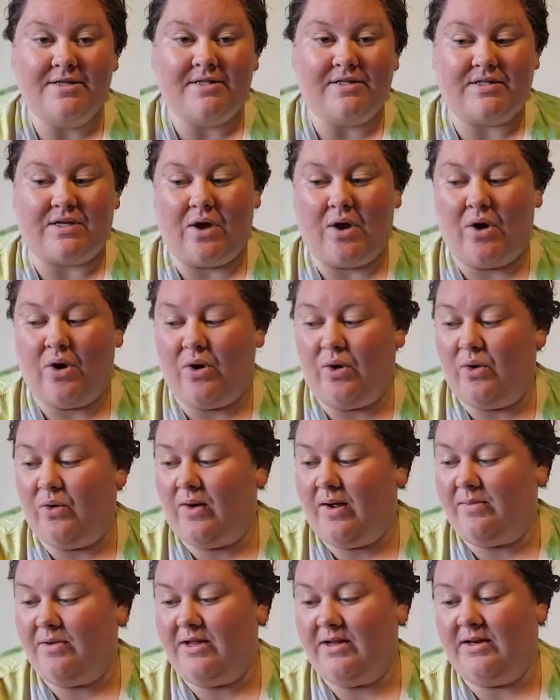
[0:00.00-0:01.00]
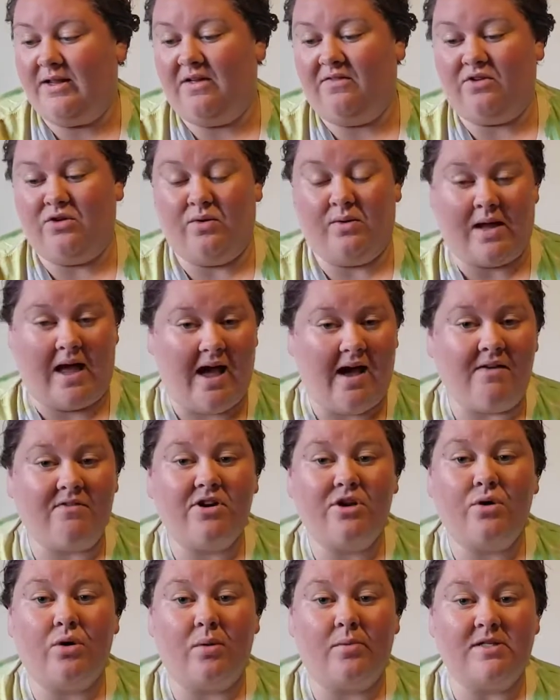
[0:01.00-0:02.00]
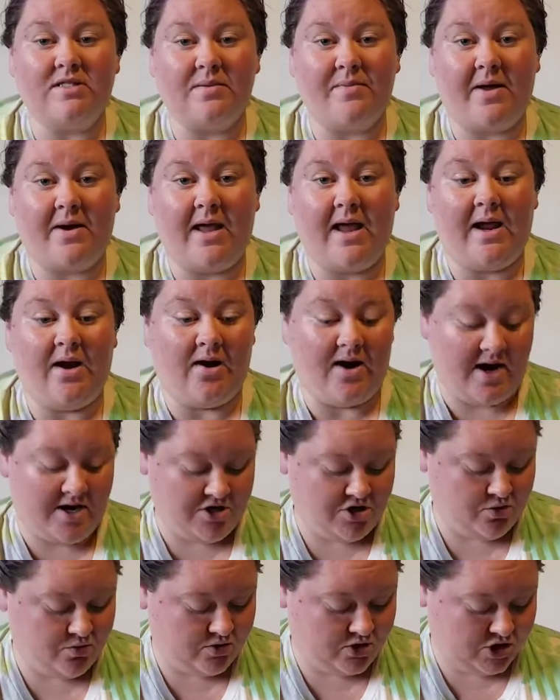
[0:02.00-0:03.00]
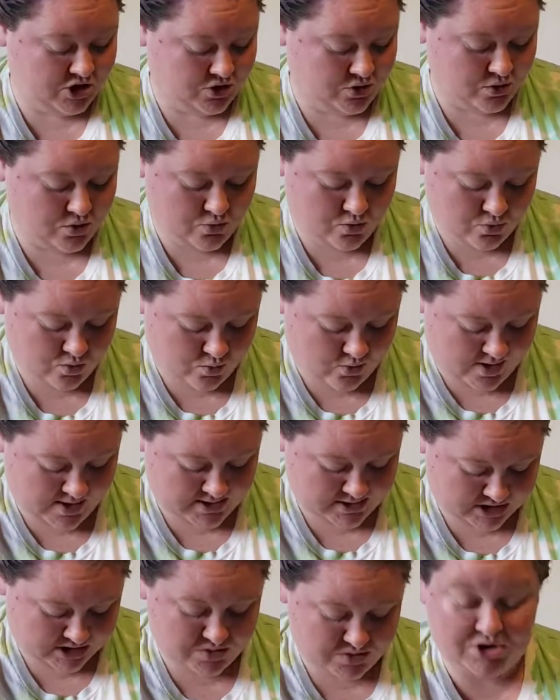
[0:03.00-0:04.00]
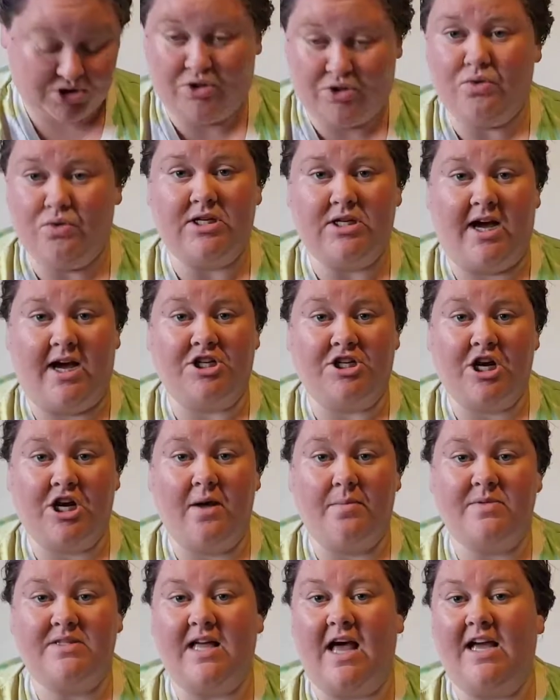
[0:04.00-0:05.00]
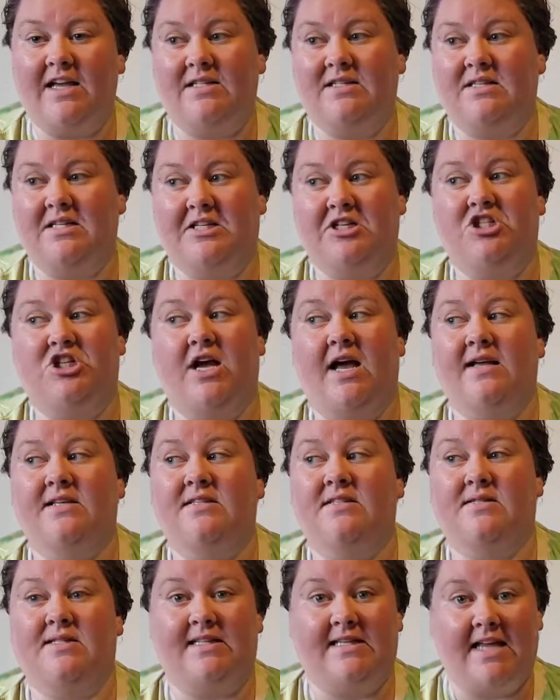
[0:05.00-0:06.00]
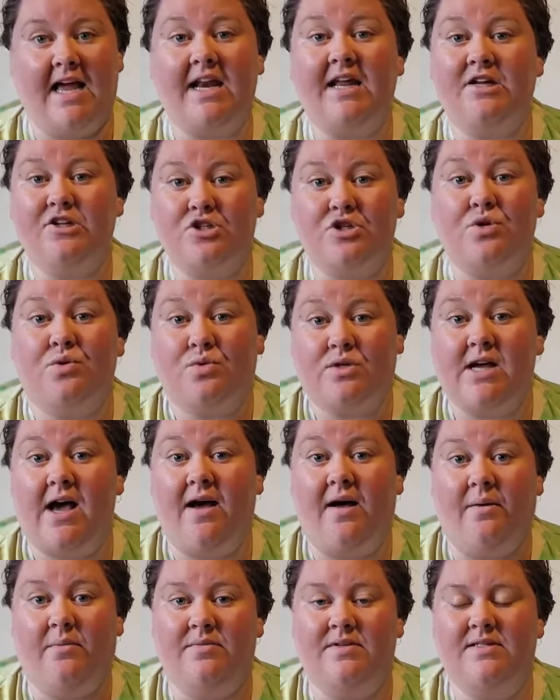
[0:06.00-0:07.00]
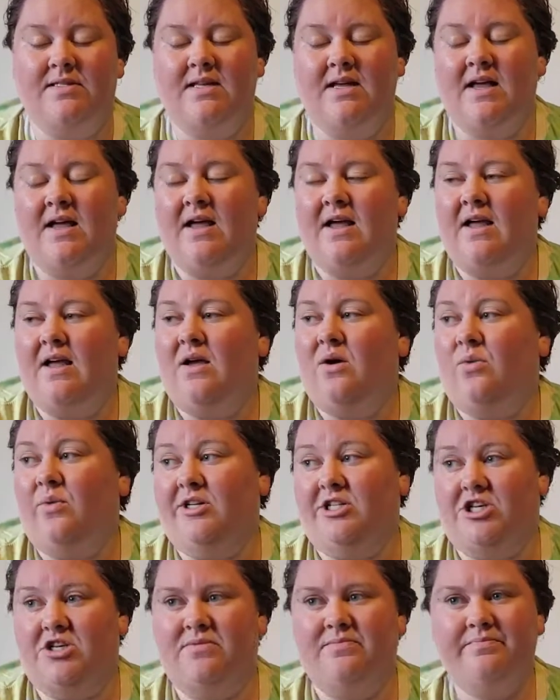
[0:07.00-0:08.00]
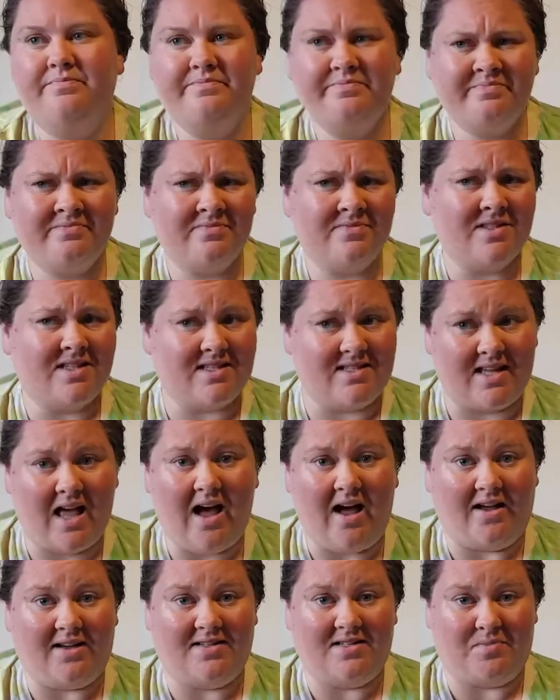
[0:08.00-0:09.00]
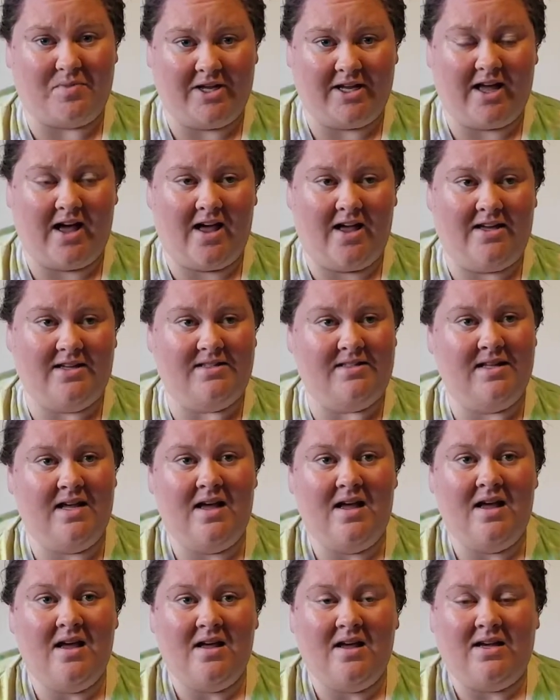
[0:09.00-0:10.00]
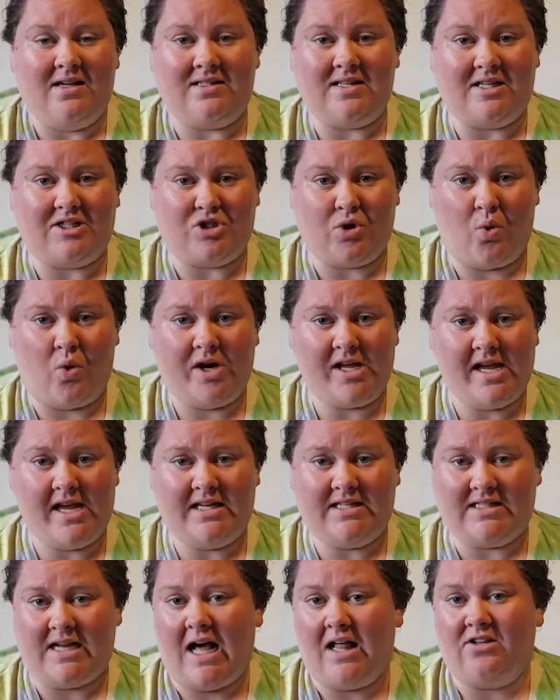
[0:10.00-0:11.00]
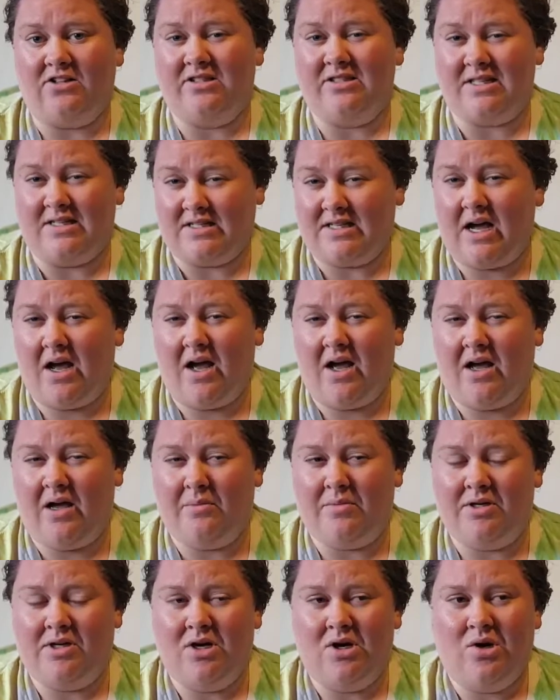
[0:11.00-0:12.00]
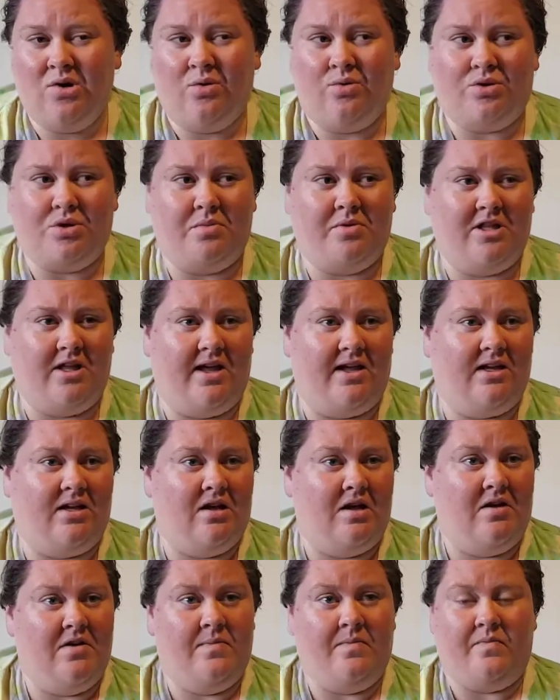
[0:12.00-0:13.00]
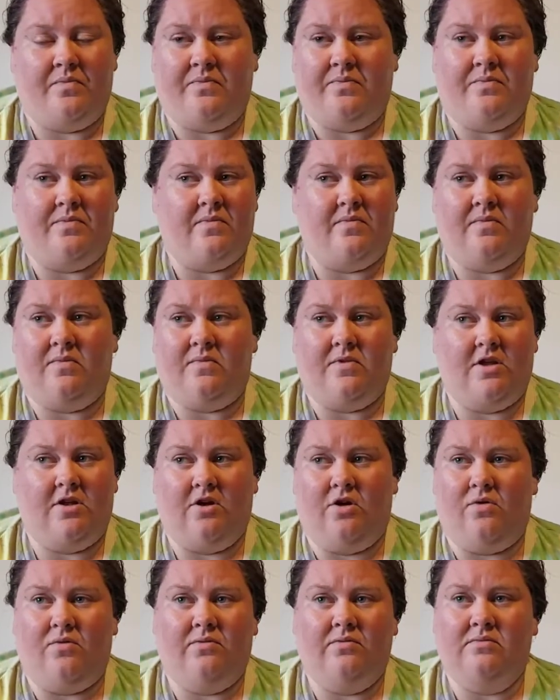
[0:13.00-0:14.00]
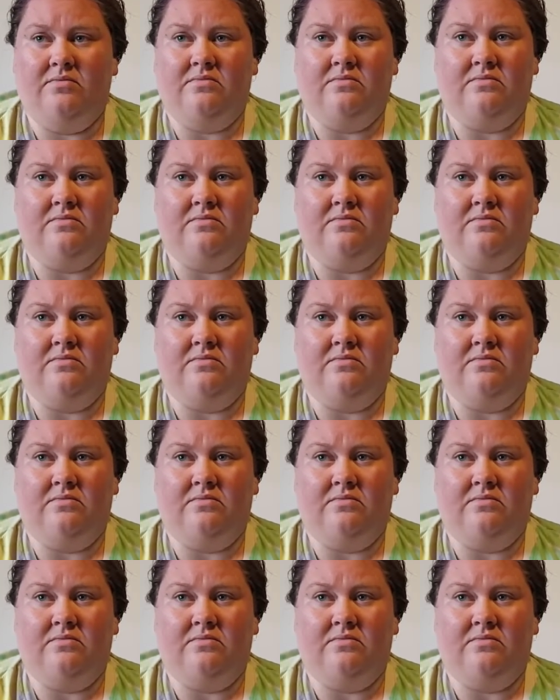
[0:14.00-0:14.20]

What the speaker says: So, I mean, if you have an enormous amount of hair and you do want to do touch-ups, I suggest getting 2 tubs, which sucks because it's like $28 a tub, which would be like, you know,